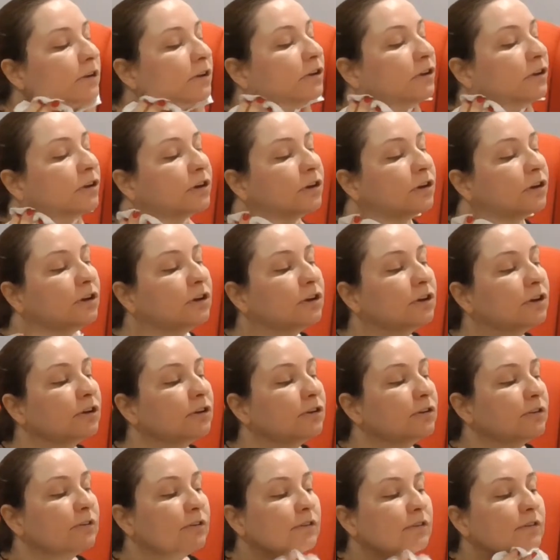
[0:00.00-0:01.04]
you can
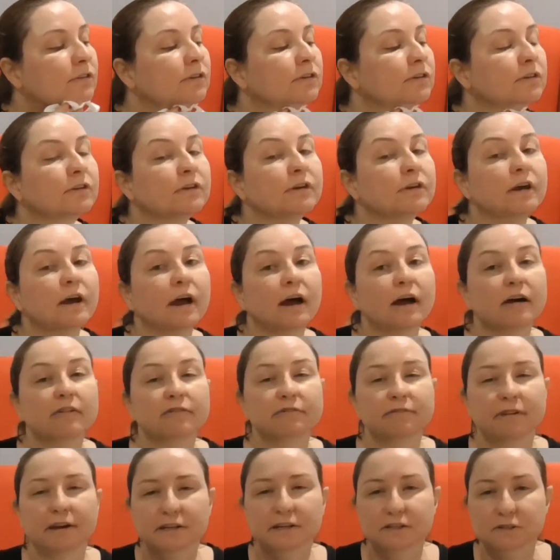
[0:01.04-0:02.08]
use a
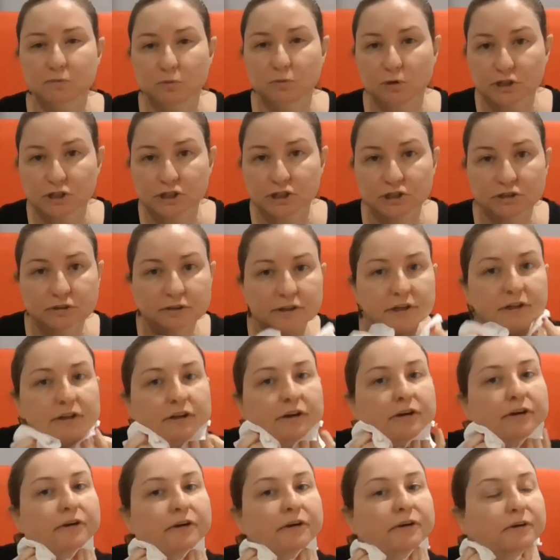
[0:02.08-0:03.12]
face washer at
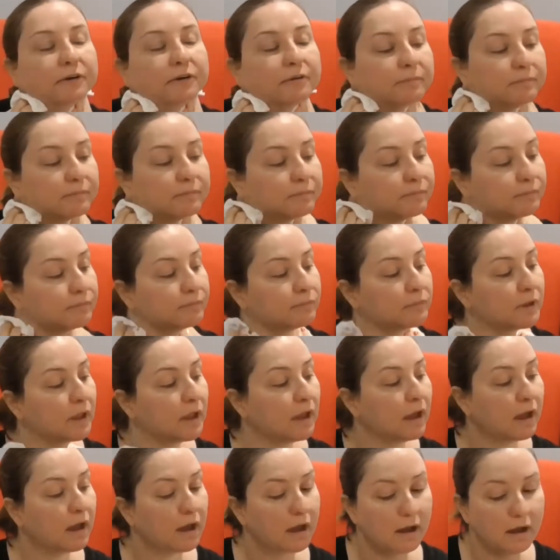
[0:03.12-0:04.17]
home.
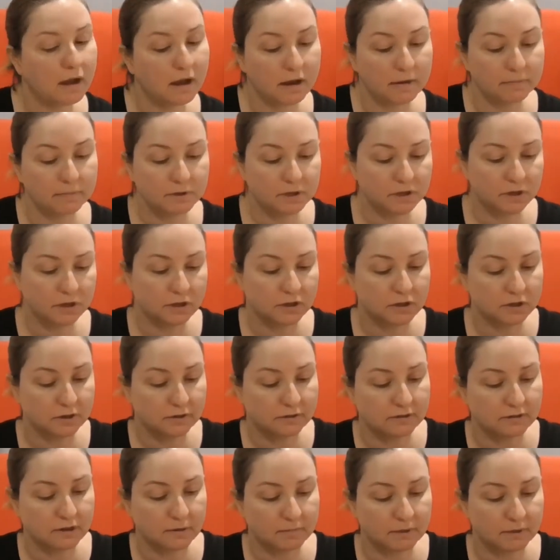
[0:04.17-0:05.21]
You can use
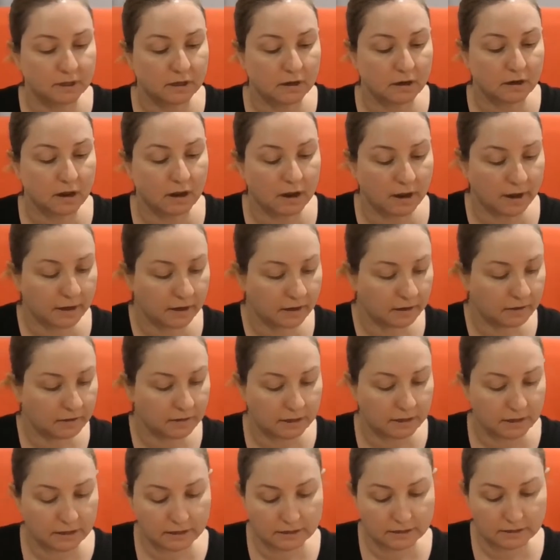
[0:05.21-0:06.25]
something like
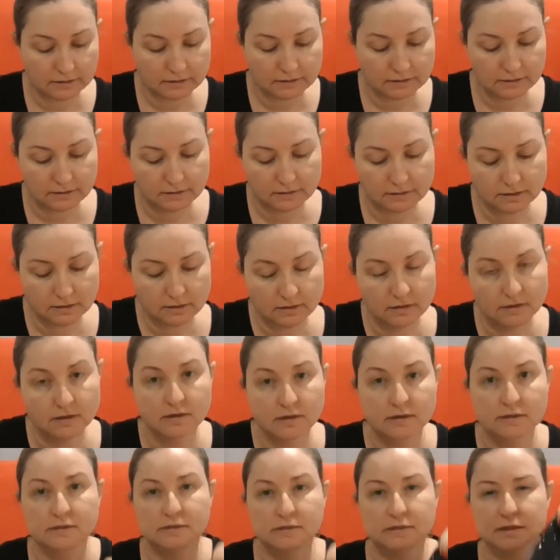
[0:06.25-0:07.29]
these
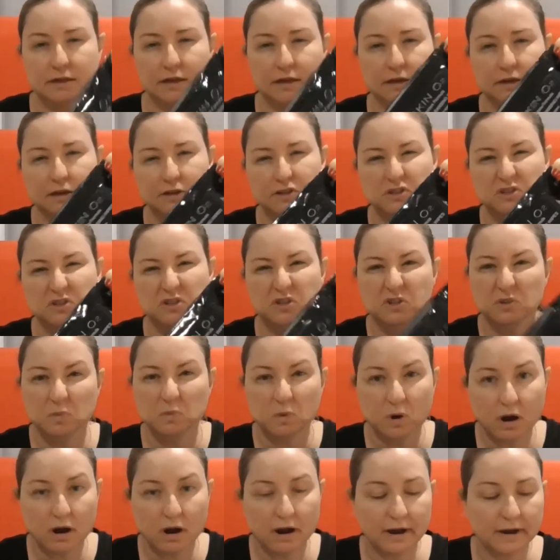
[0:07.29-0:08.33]
Skin O2
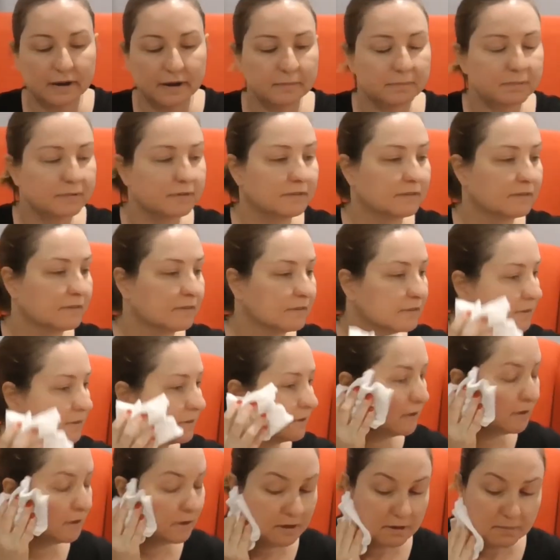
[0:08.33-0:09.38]
wipes.
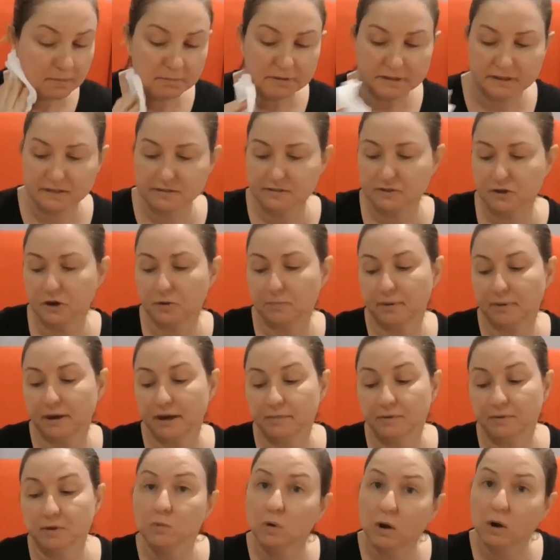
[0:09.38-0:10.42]
Please no
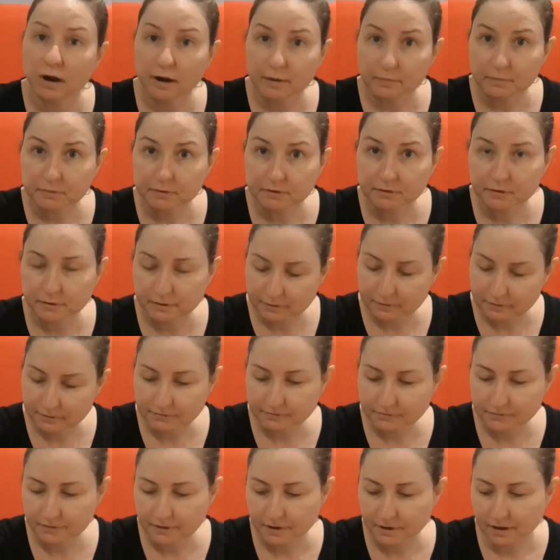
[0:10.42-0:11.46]
baby wipes.
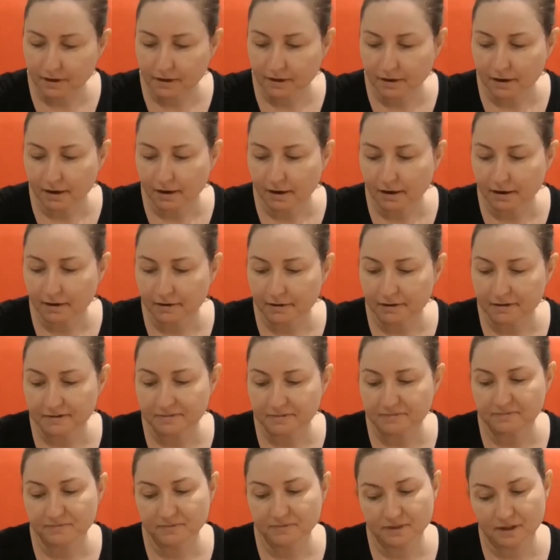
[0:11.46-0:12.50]

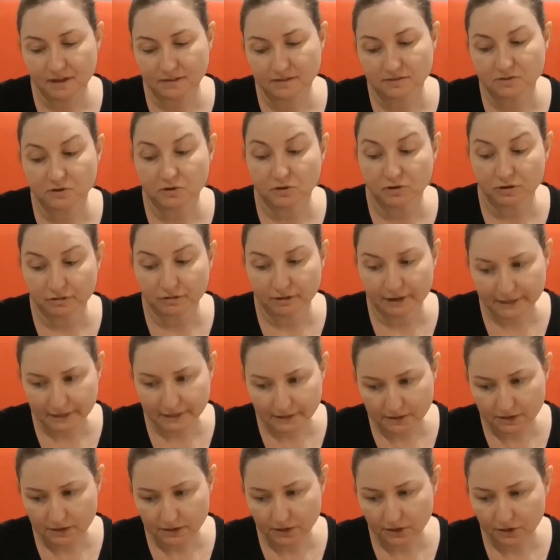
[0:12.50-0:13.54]
That's not
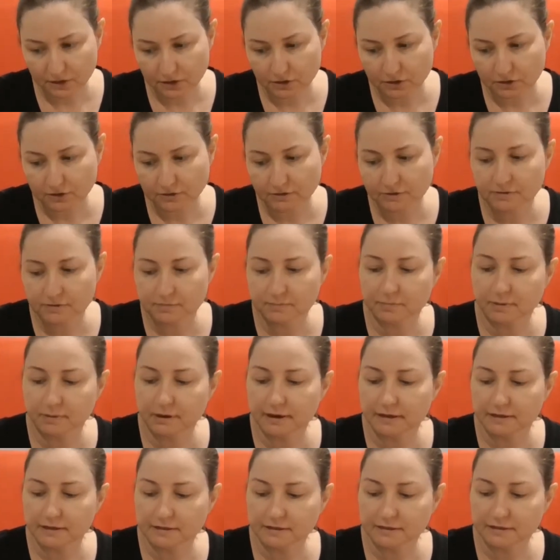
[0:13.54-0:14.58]
great to use,
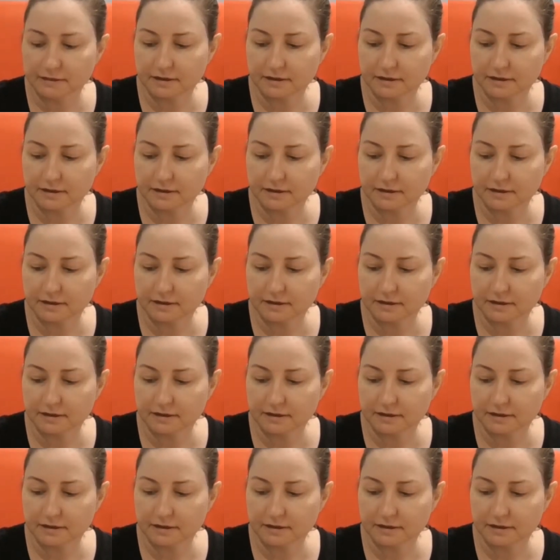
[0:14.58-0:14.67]
but